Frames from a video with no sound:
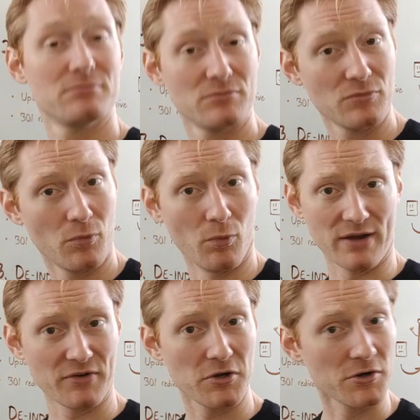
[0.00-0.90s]

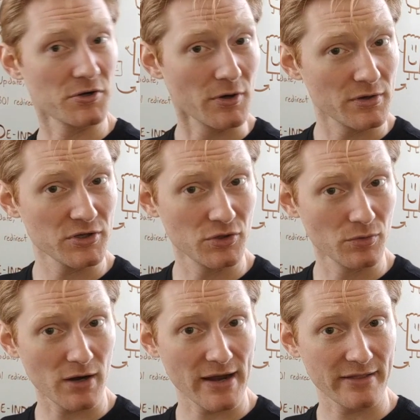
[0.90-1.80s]
whatever your
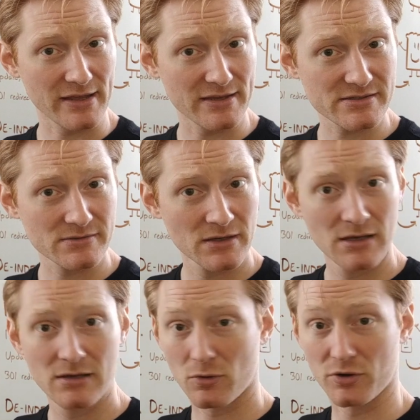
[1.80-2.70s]
URL is
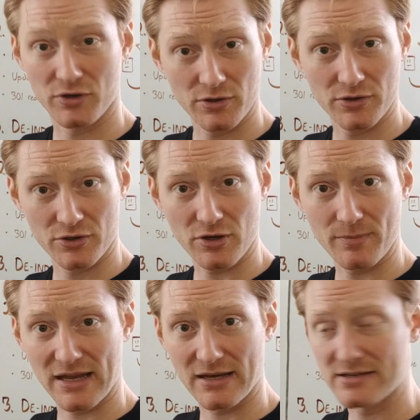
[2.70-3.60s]
or your
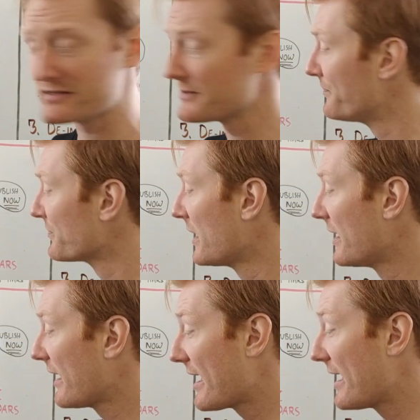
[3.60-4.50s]
domain is,
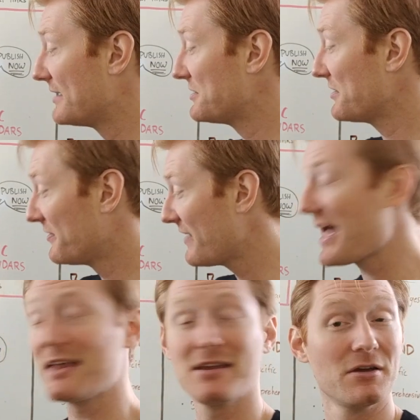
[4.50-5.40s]
and
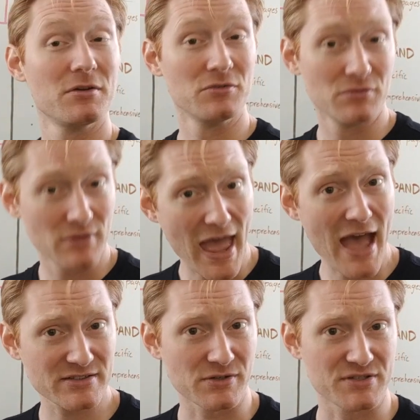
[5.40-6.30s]
then
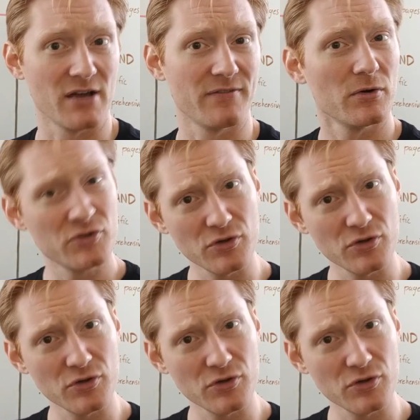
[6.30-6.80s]
ask yourself, do the